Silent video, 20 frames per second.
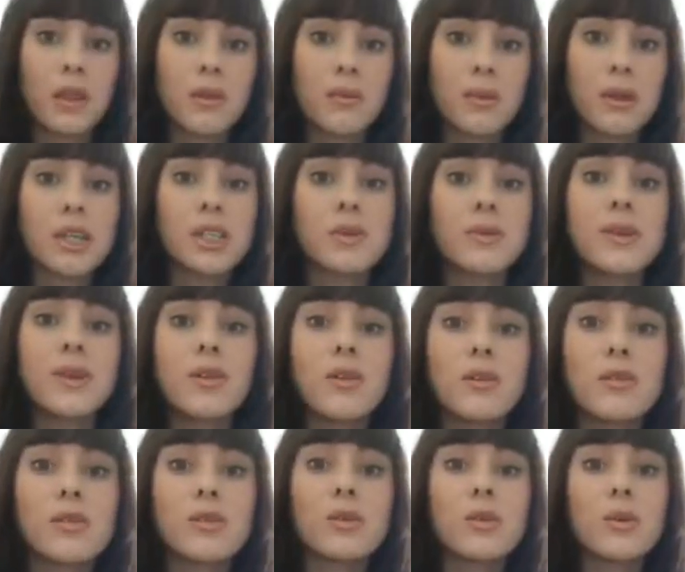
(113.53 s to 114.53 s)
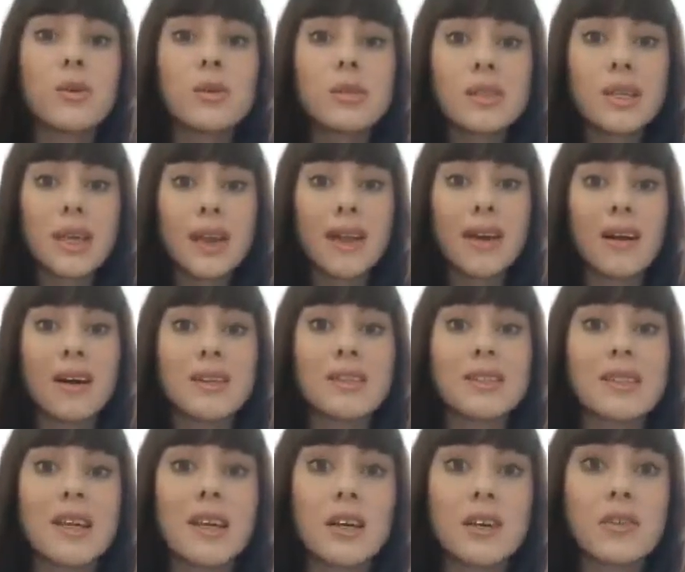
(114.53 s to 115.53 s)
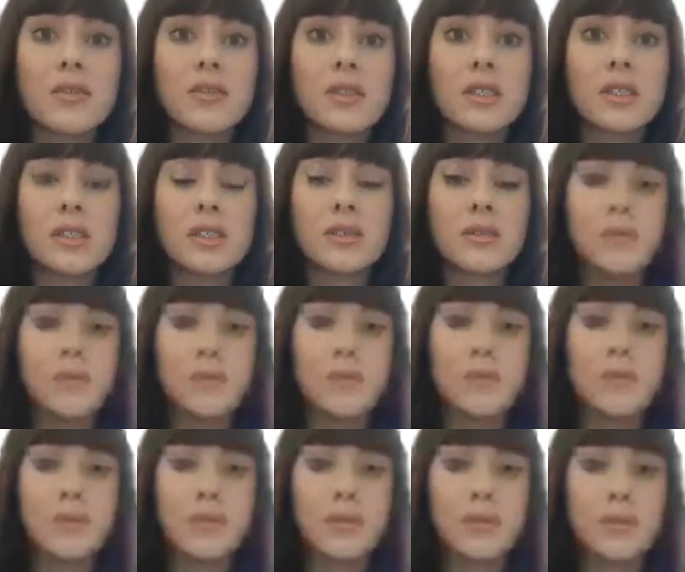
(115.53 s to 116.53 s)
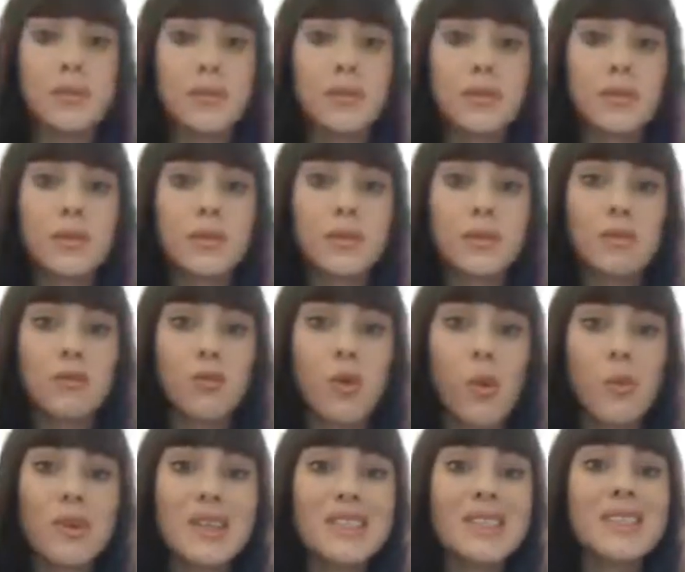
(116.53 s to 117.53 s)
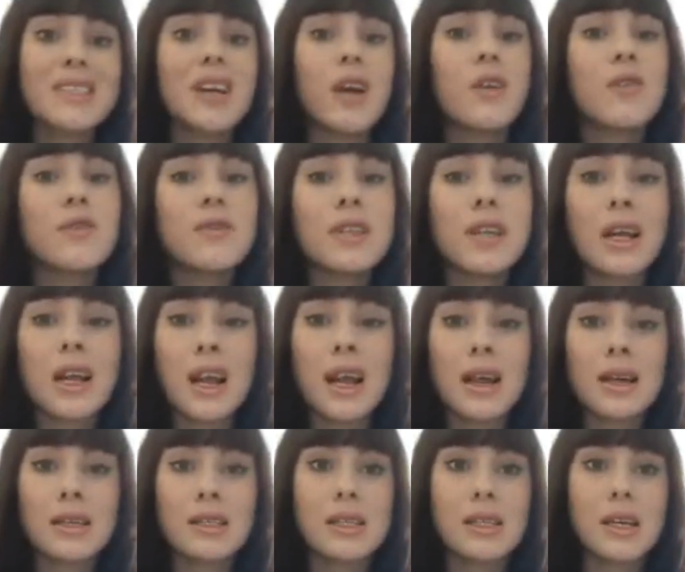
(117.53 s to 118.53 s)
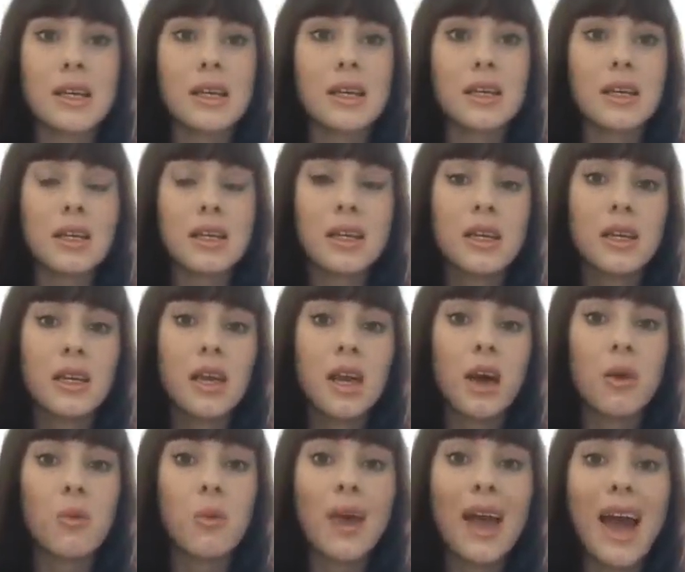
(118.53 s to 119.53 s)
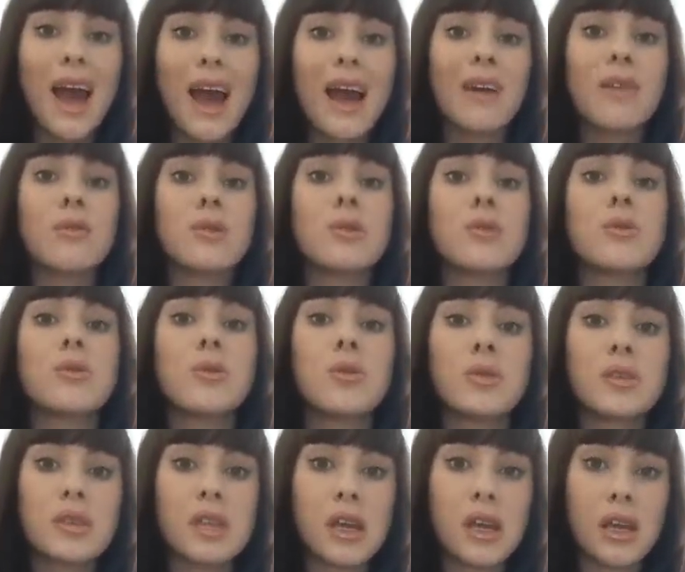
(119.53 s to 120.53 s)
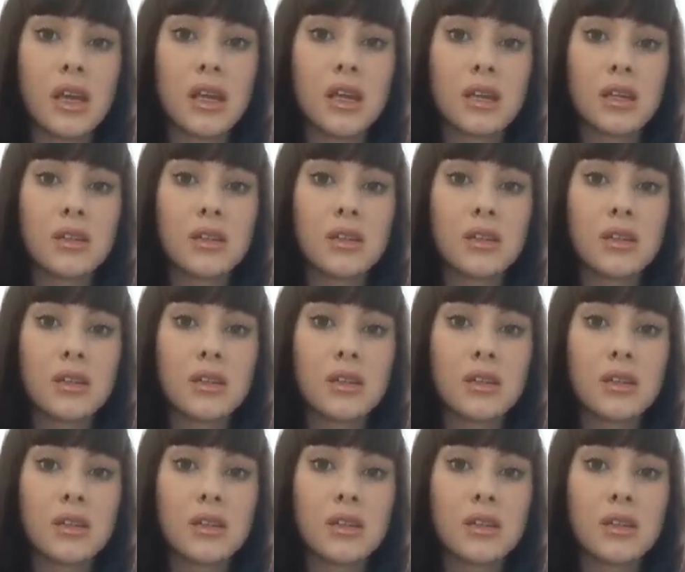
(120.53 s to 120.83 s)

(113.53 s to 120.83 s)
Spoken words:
because we're not sourcing it ourselves, when we're self-neglecting and we're outsourcing